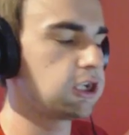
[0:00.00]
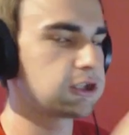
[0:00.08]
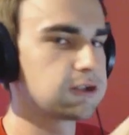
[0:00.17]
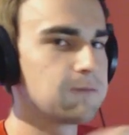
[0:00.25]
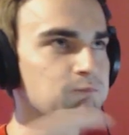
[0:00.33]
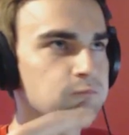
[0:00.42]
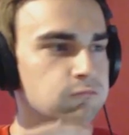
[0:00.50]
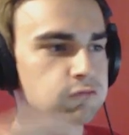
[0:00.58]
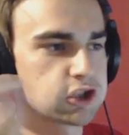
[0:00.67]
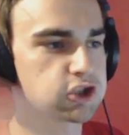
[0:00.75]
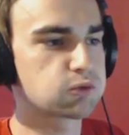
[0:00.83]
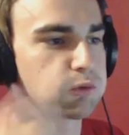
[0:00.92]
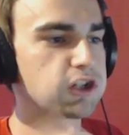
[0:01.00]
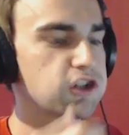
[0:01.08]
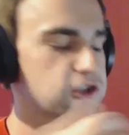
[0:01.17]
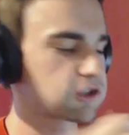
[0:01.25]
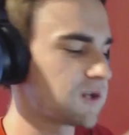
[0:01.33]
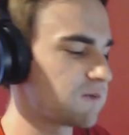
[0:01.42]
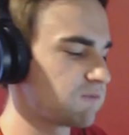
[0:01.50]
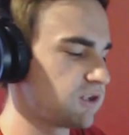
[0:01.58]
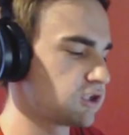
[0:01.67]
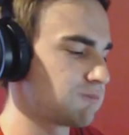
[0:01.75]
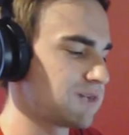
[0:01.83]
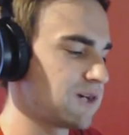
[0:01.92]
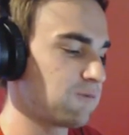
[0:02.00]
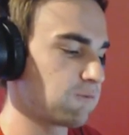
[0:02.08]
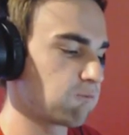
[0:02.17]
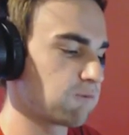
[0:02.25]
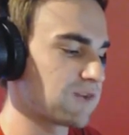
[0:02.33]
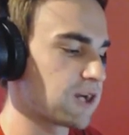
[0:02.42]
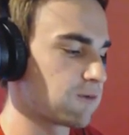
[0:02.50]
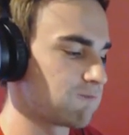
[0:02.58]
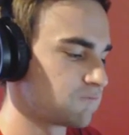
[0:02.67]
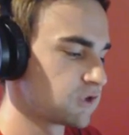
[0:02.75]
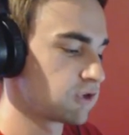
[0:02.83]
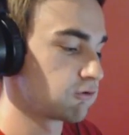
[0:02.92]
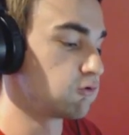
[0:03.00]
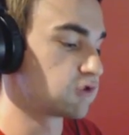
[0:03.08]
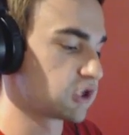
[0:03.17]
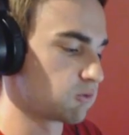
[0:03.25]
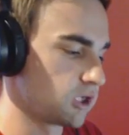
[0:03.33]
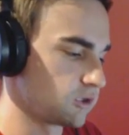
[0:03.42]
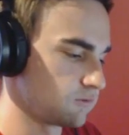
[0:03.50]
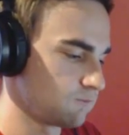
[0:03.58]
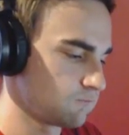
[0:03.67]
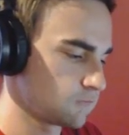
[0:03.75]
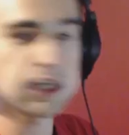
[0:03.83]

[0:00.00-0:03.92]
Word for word: hard to swallow the saliva in your mouth without losing one.